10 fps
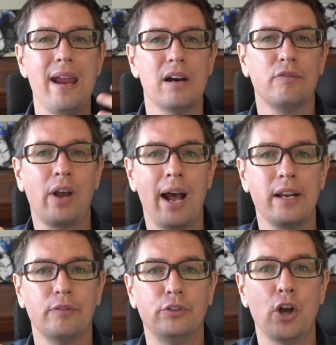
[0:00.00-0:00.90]
of kind
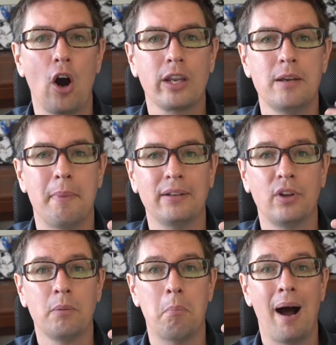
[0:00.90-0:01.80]
of
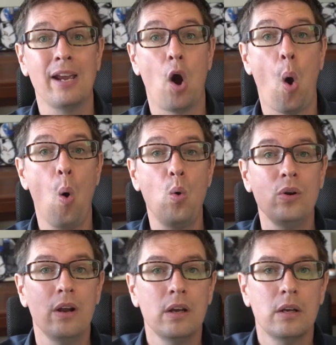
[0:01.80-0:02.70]
documenting my own